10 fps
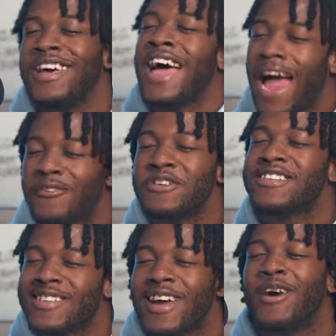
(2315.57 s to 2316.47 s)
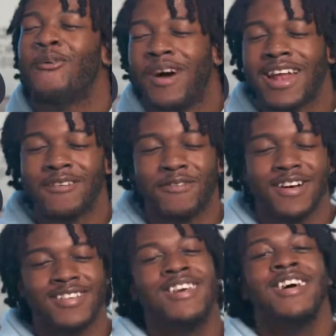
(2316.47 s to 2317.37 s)
Every single one of
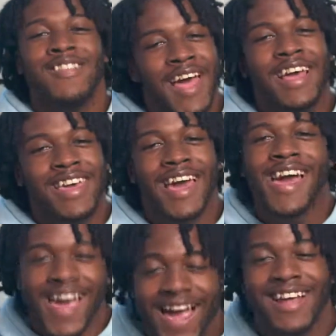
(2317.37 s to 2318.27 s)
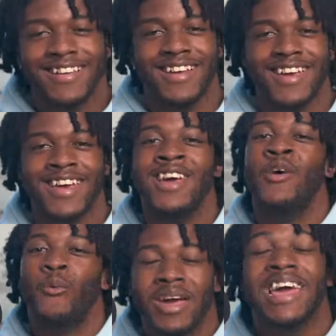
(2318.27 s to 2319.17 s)
us. They can't handle it.
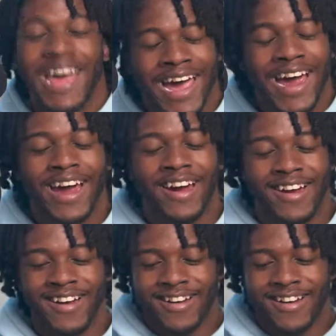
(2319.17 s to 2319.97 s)
We here.